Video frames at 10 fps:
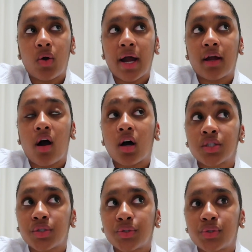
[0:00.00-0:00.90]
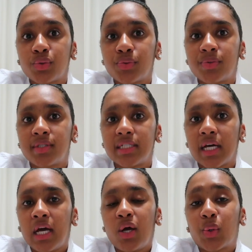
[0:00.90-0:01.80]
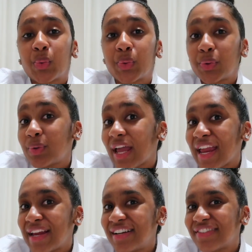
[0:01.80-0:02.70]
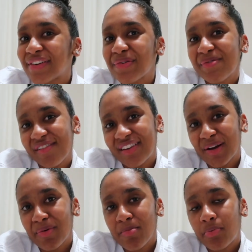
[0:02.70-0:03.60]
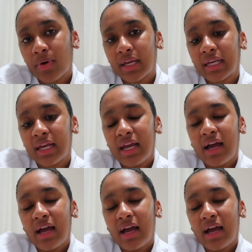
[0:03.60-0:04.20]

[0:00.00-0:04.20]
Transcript: I also used Rogaine for women at one point,